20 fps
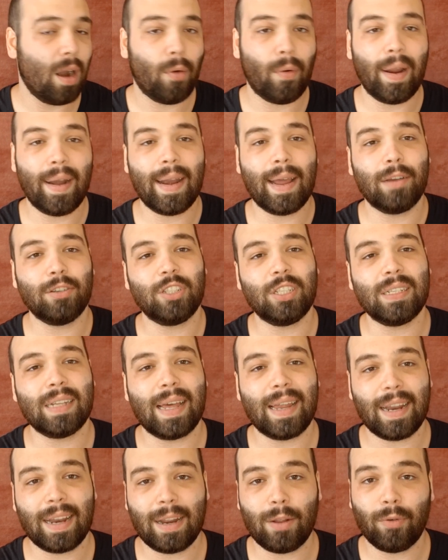right now she's
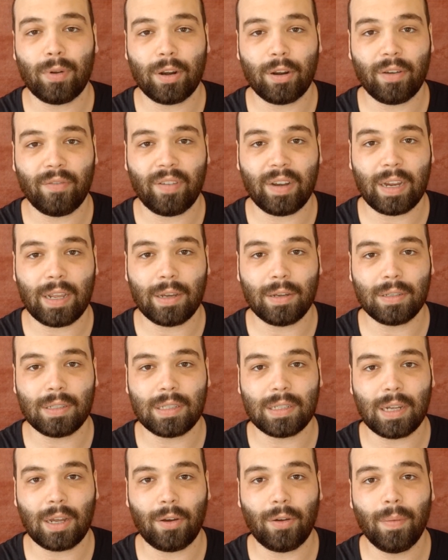editing one of her videos.
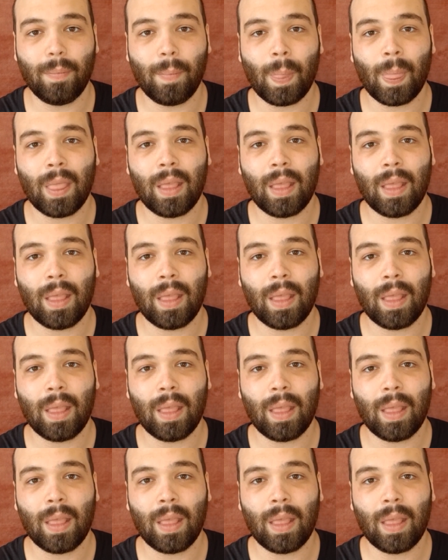So